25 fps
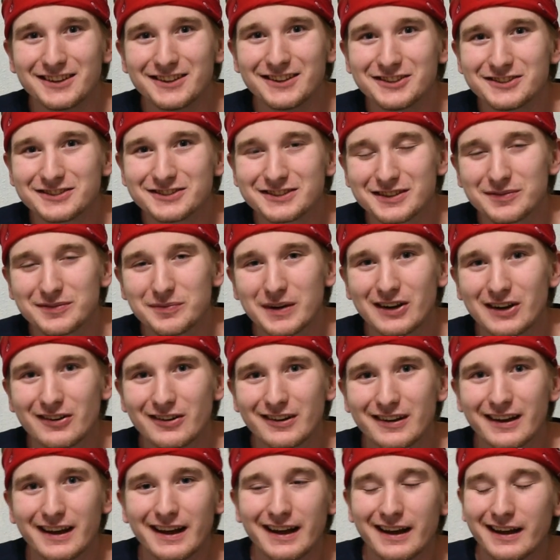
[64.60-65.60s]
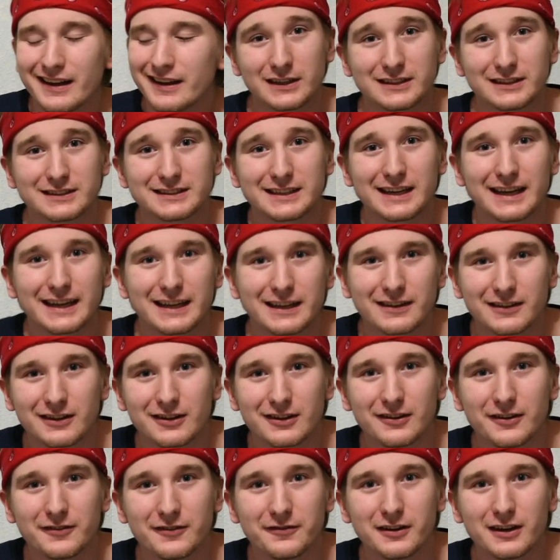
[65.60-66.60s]
news about that. Let's get
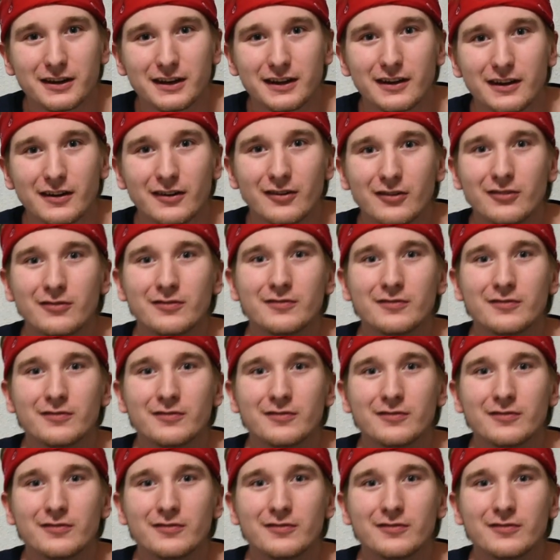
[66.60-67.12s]
into the video.